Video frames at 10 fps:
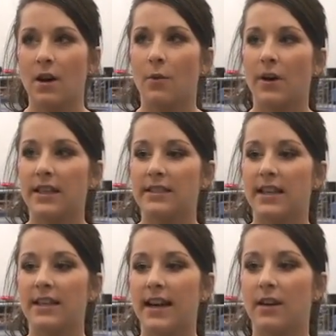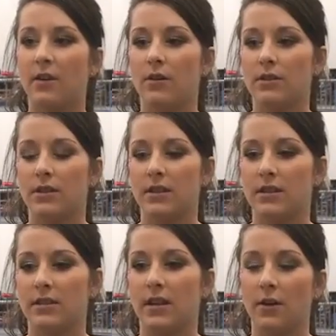Well, I set that goal
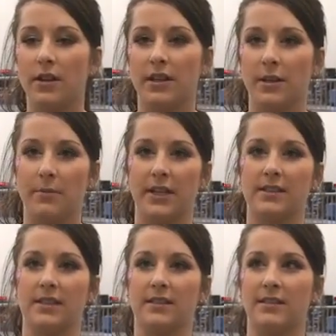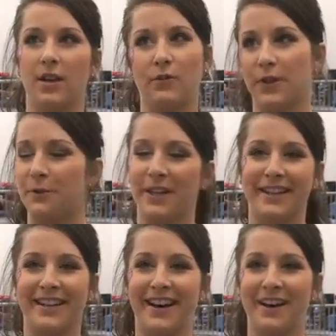to go to the Olympics and hopefully
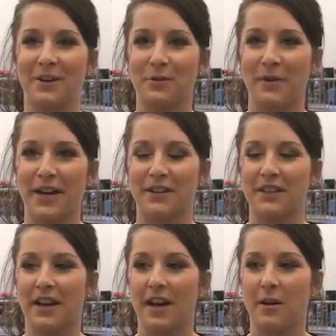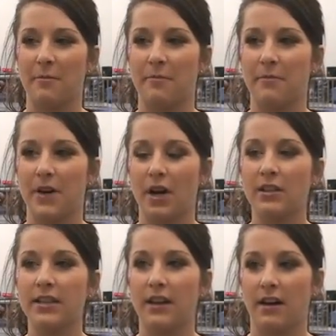win a gold medal.
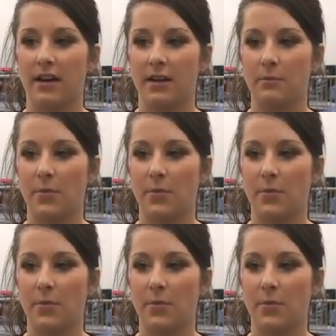Early on,